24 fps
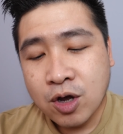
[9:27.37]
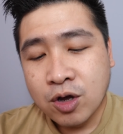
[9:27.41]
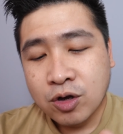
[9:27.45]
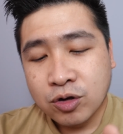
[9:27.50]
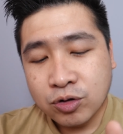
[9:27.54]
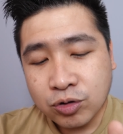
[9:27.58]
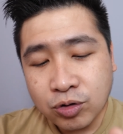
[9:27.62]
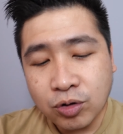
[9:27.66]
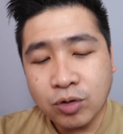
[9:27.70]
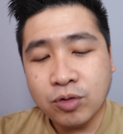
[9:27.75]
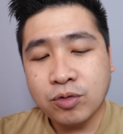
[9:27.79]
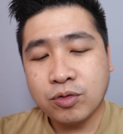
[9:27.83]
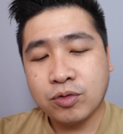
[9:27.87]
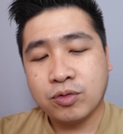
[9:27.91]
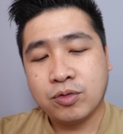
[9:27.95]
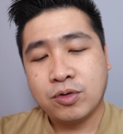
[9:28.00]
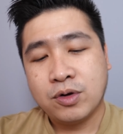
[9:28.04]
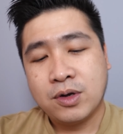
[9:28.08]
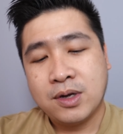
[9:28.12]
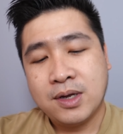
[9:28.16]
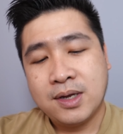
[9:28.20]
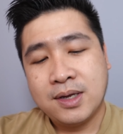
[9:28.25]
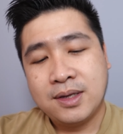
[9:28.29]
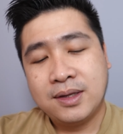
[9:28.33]
So
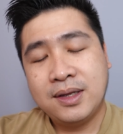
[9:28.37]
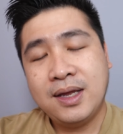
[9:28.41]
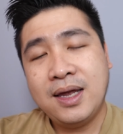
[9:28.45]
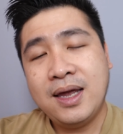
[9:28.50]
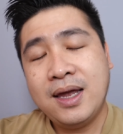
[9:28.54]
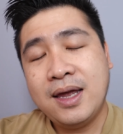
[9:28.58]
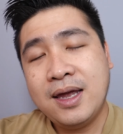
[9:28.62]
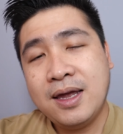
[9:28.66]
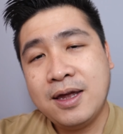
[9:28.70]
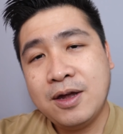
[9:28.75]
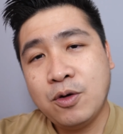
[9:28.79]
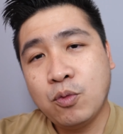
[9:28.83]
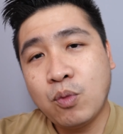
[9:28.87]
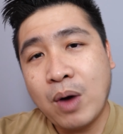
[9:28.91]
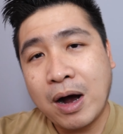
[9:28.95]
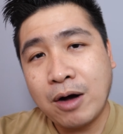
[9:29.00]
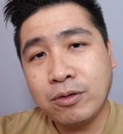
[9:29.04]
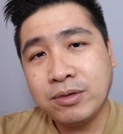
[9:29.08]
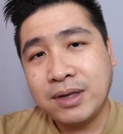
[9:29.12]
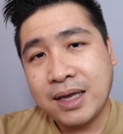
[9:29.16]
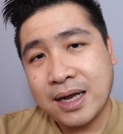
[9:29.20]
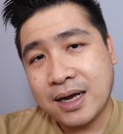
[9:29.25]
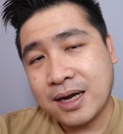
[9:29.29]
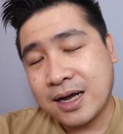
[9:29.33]

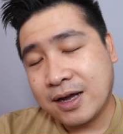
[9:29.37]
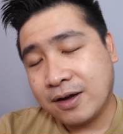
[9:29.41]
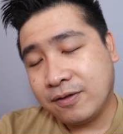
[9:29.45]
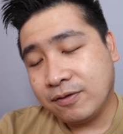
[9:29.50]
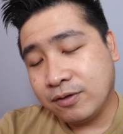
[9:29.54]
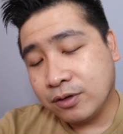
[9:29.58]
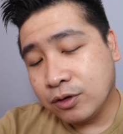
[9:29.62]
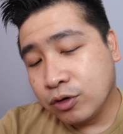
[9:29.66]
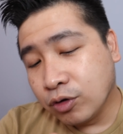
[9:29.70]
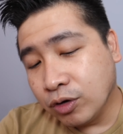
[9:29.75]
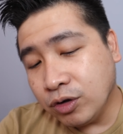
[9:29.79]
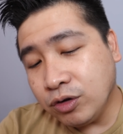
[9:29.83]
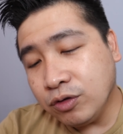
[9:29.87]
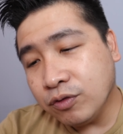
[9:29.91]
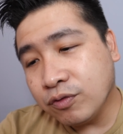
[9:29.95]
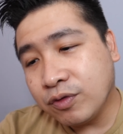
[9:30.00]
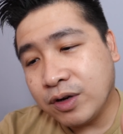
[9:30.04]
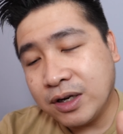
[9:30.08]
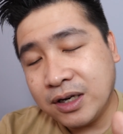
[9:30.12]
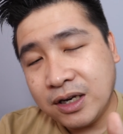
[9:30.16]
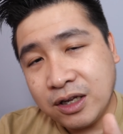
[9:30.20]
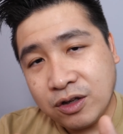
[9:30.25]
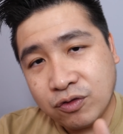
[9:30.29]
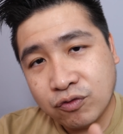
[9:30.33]
while they are going to
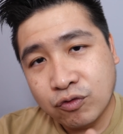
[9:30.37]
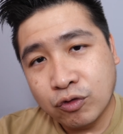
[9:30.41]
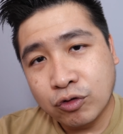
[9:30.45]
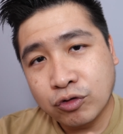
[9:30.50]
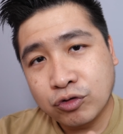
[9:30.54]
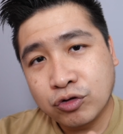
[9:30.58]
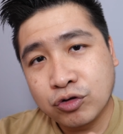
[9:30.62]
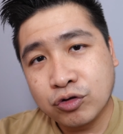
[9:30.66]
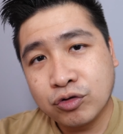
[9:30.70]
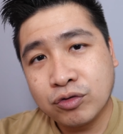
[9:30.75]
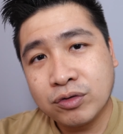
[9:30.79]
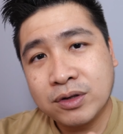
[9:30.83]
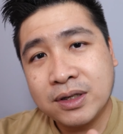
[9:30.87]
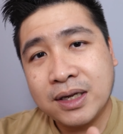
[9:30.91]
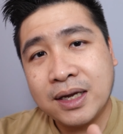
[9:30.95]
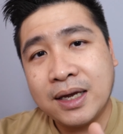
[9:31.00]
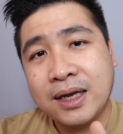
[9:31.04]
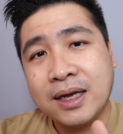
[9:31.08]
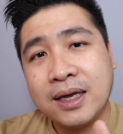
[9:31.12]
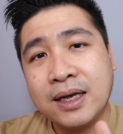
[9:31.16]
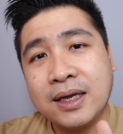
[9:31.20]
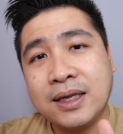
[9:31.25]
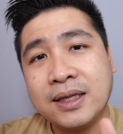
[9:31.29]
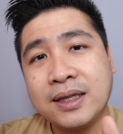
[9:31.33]
release Rochor,
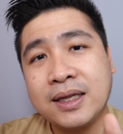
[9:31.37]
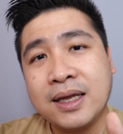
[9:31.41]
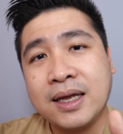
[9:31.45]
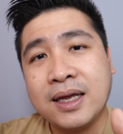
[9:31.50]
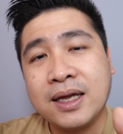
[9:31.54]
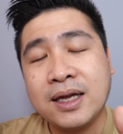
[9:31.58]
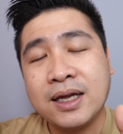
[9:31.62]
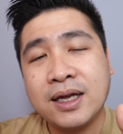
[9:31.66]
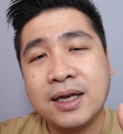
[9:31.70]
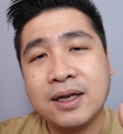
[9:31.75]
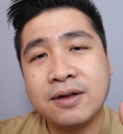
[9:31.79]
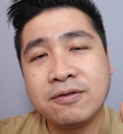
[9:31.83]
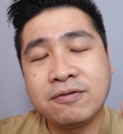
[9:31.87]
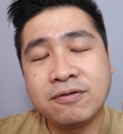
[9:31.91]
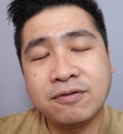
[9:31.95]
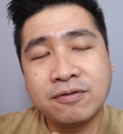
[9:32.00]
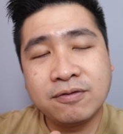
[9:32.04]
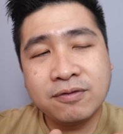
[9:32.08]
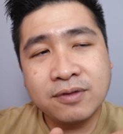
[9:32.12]
they